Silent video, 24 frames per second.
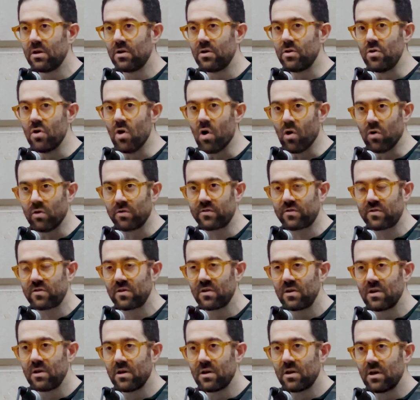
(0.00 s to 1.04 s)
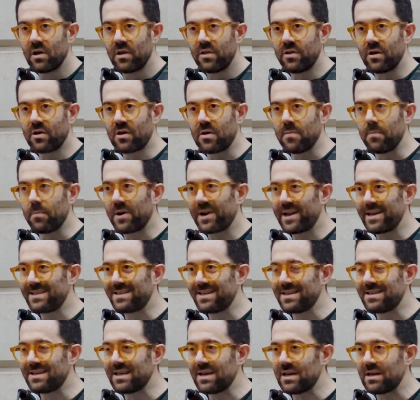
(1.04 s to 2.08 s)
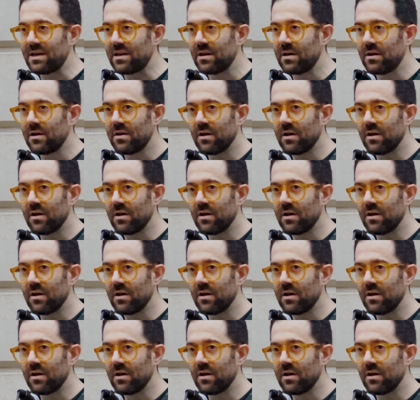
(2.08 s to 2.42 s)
not the complicity